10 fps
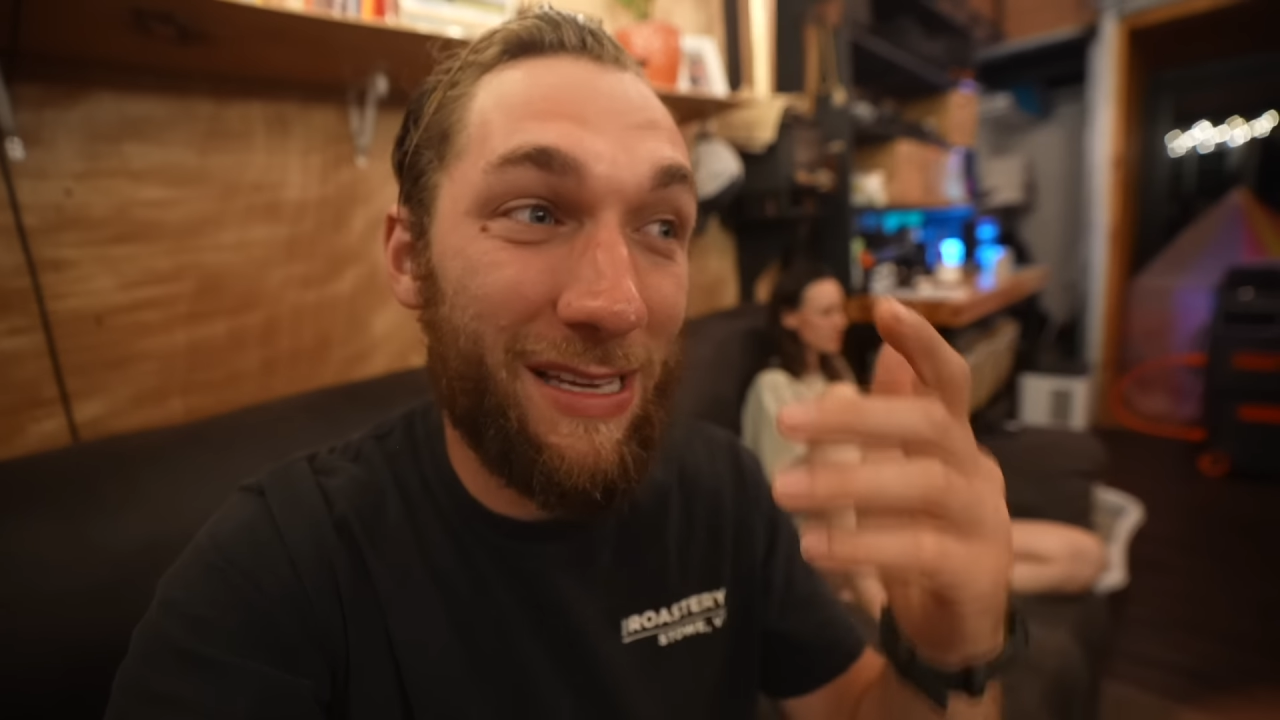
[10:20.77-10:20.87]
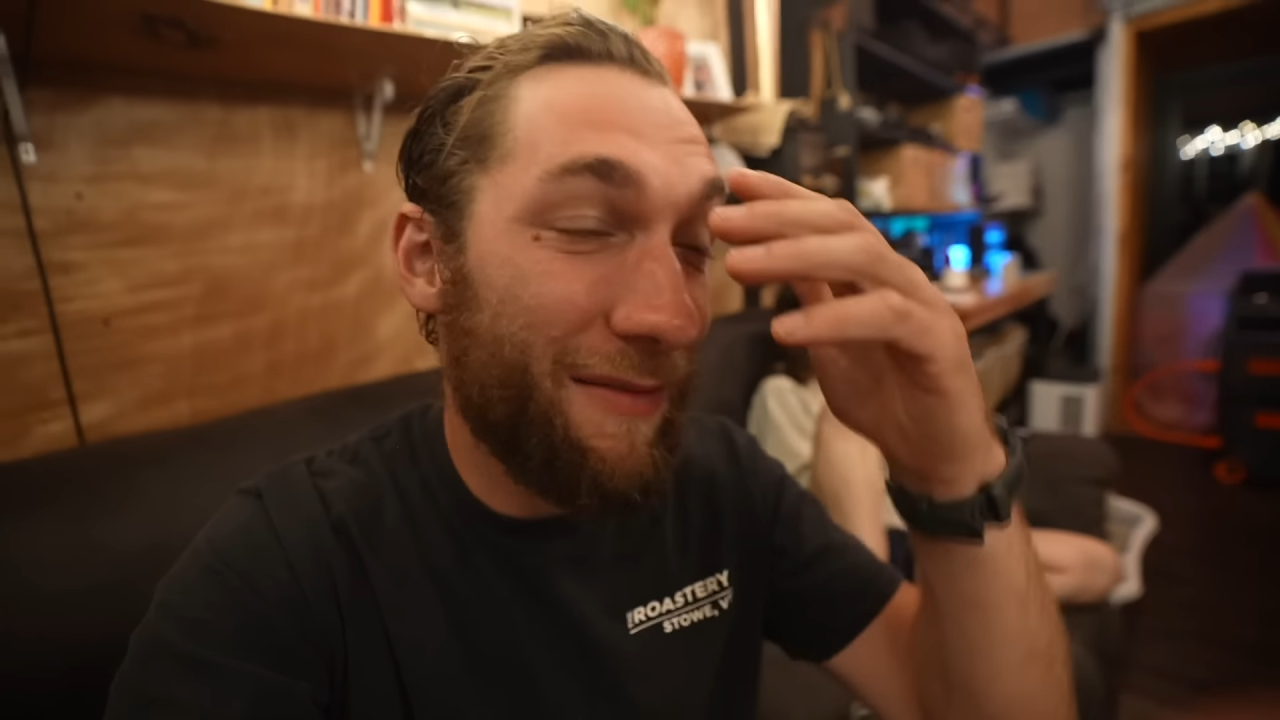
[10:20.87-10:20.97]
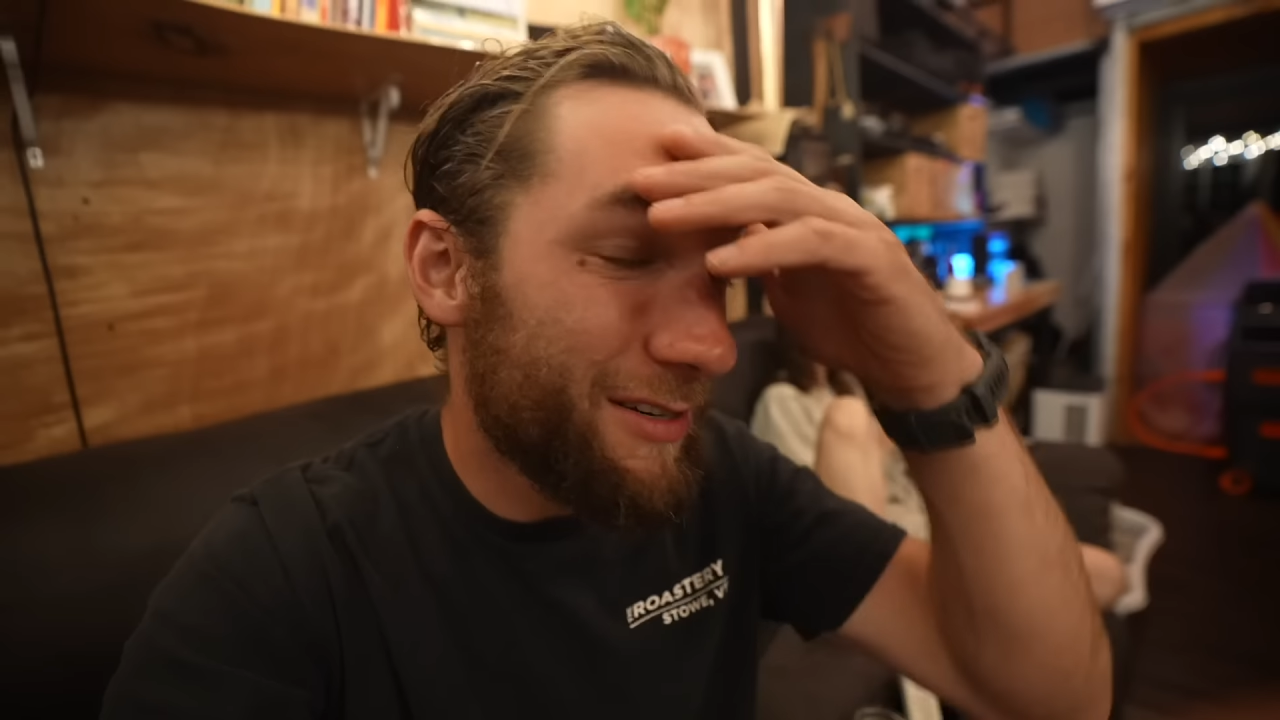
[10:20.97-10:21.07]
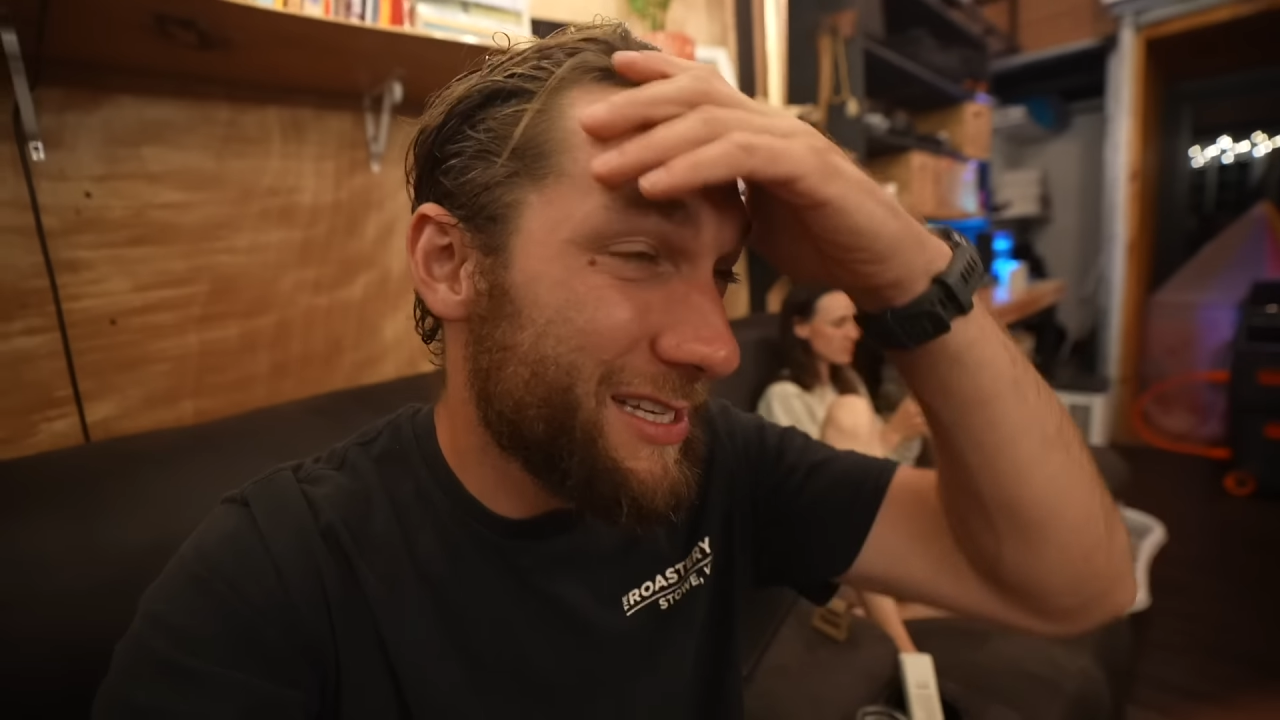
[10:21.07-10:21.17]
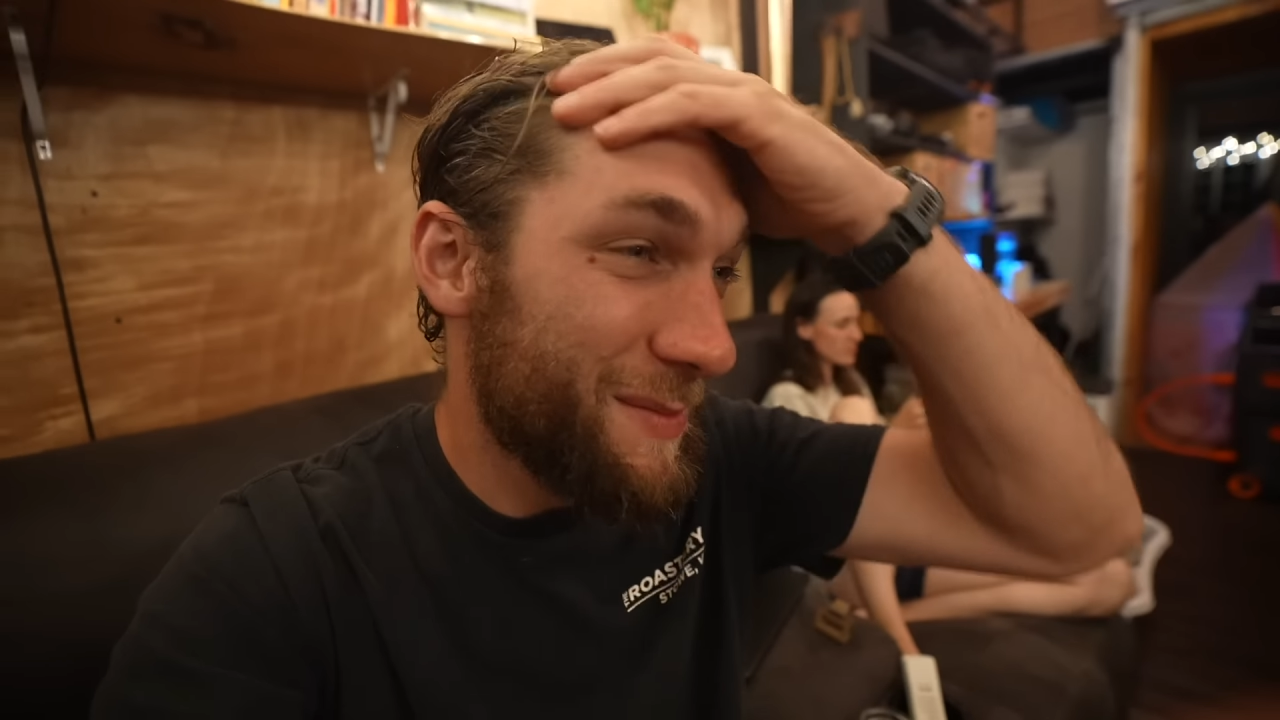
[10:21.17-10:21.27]

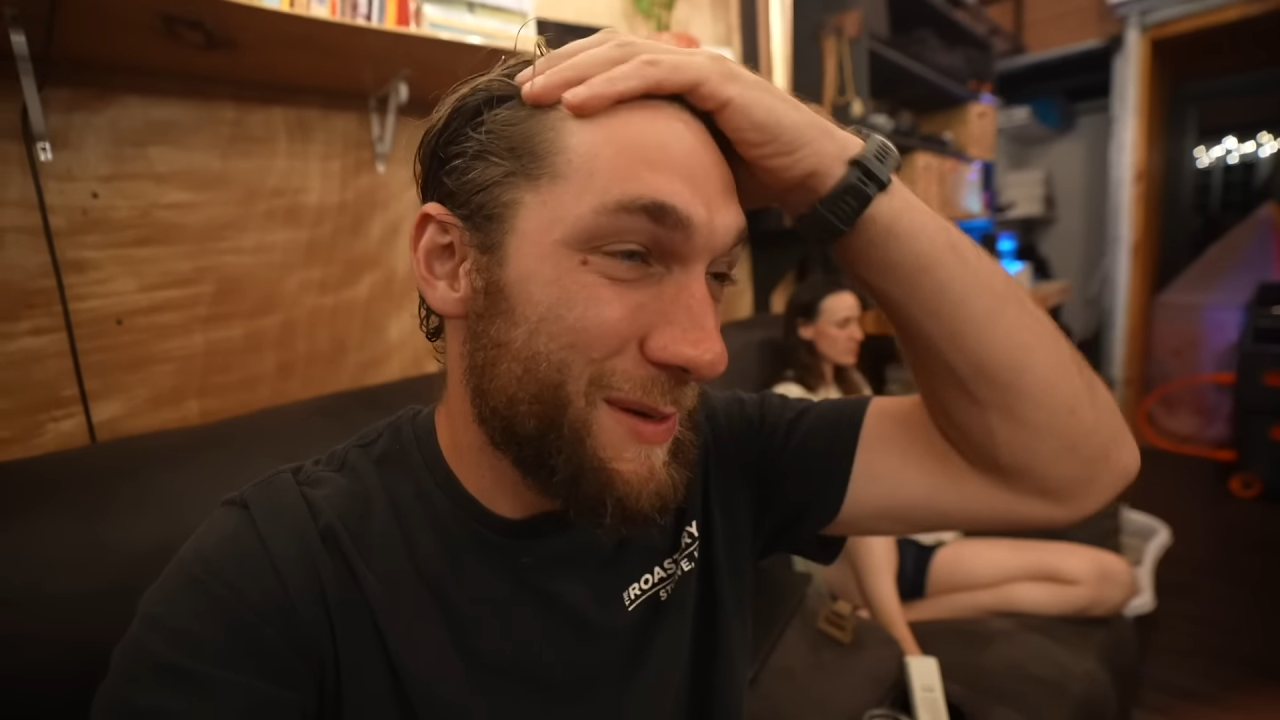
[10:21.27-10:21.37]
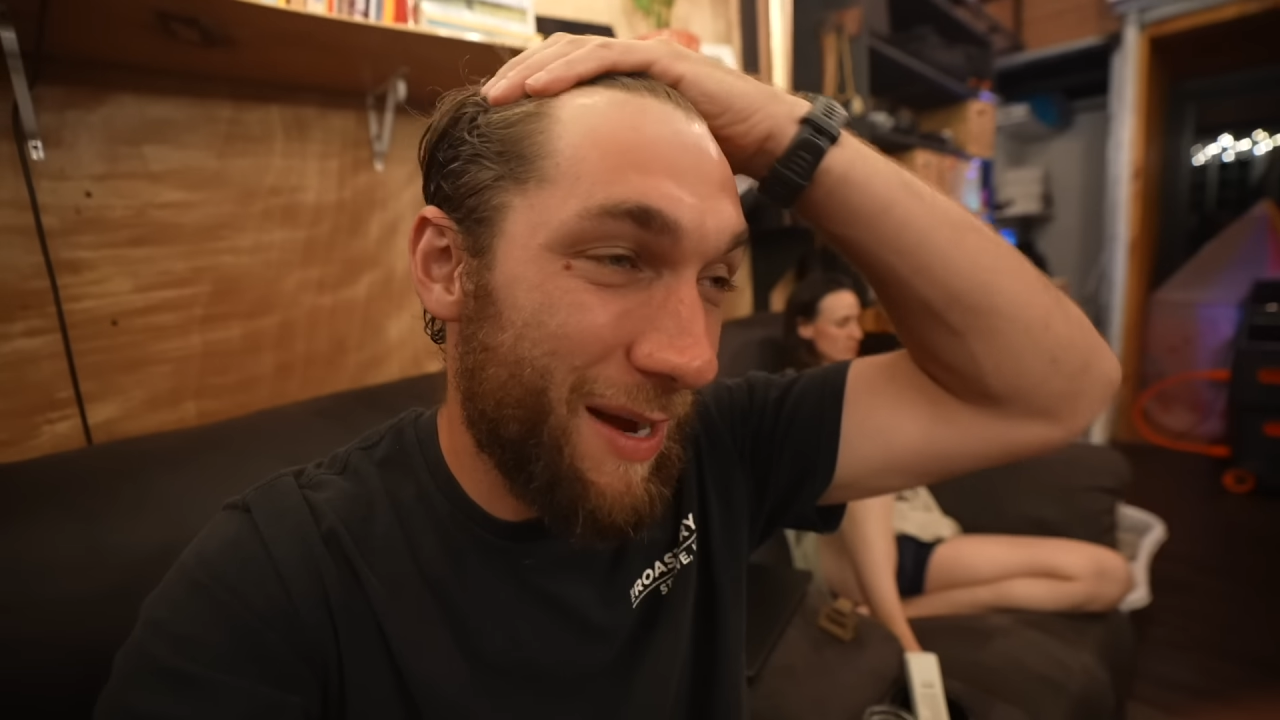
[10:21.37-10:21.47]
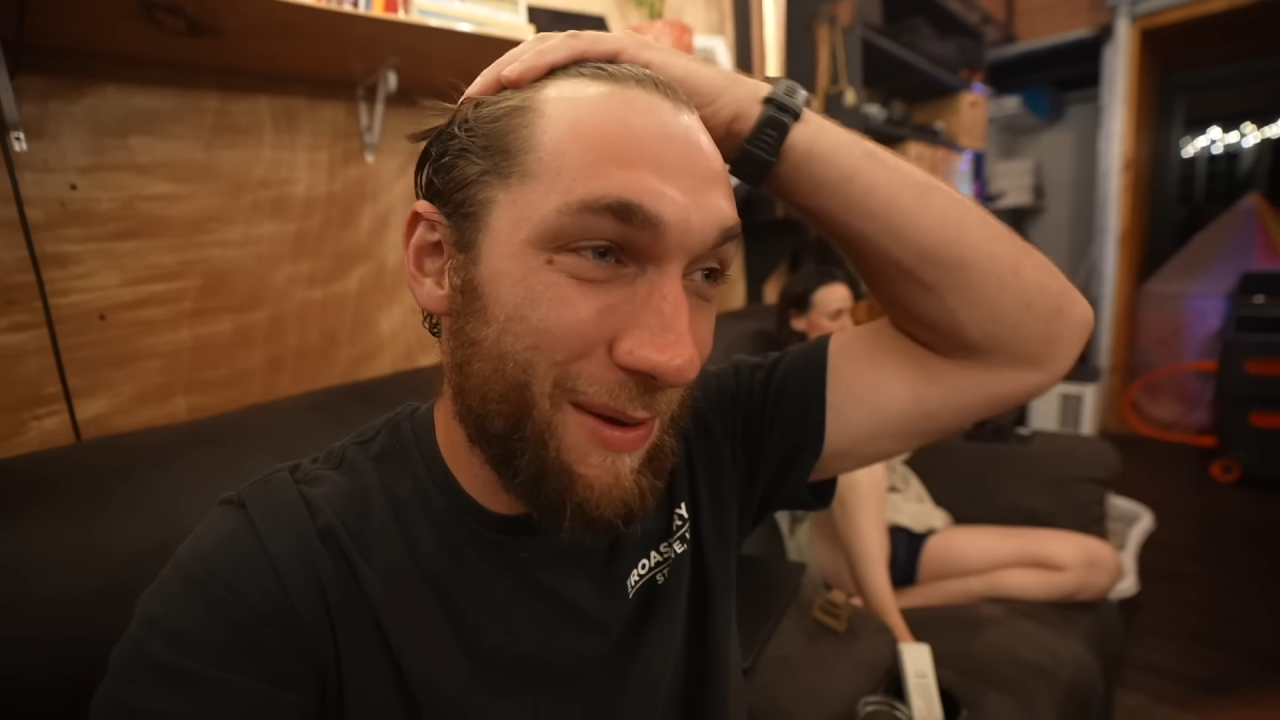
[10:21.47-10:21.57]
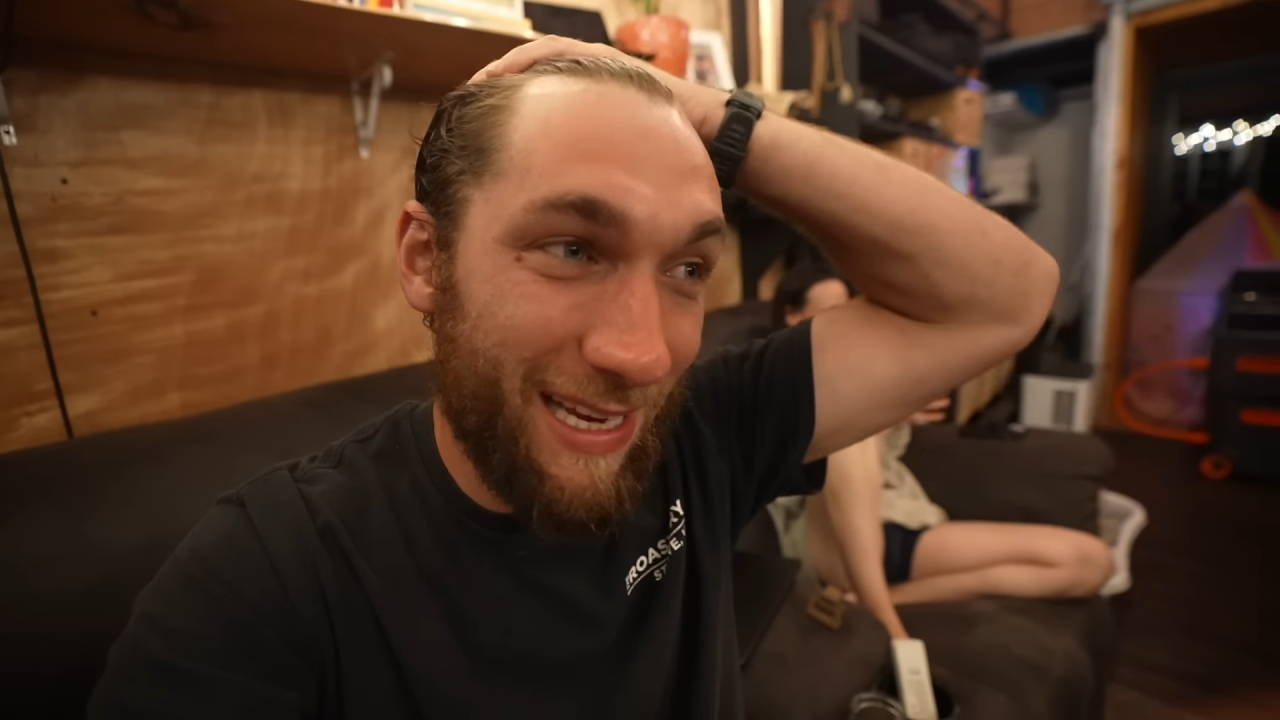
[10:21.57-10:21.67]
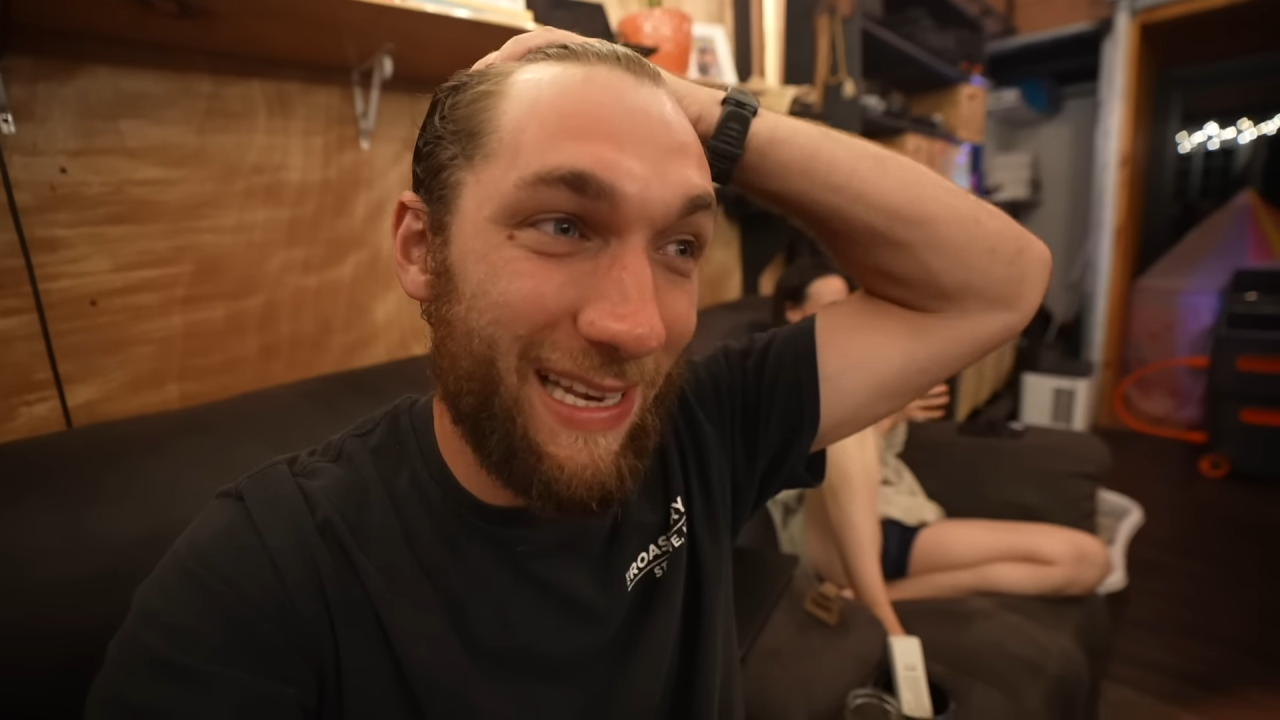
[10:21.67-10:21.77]
ever since becoming